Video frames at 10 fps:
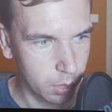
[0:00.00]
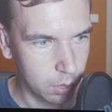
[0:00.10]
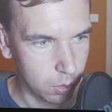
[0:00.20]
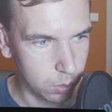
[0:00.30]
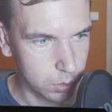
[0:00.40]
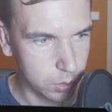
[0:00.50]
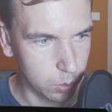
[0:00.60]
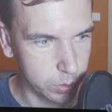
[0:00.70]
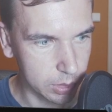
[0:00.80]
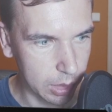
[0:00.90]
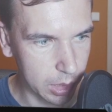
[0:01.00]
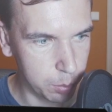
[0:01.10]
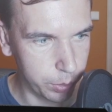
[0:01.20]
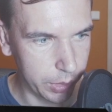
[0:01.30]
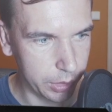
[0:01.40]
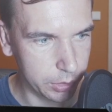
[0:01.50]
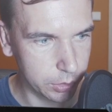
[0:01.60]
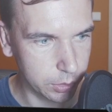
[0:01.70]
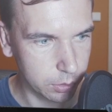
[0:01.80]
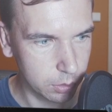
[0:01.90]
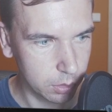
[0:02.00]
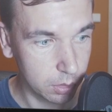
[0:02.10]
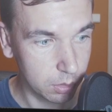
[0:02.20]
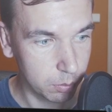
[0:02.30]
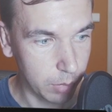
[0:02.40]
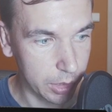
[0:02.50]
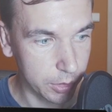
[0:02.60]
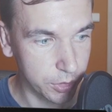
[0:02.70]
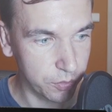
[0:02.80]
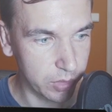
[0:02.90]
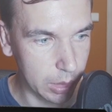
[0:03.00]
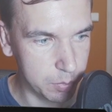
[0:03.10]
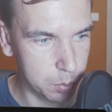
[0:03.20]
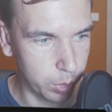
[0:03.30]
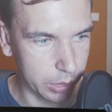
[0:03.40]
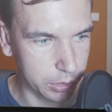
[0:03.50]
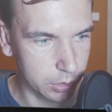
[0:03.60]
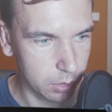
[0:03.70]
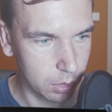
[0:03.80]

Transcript: Also Slack bridge, Microsoft Teams bridge.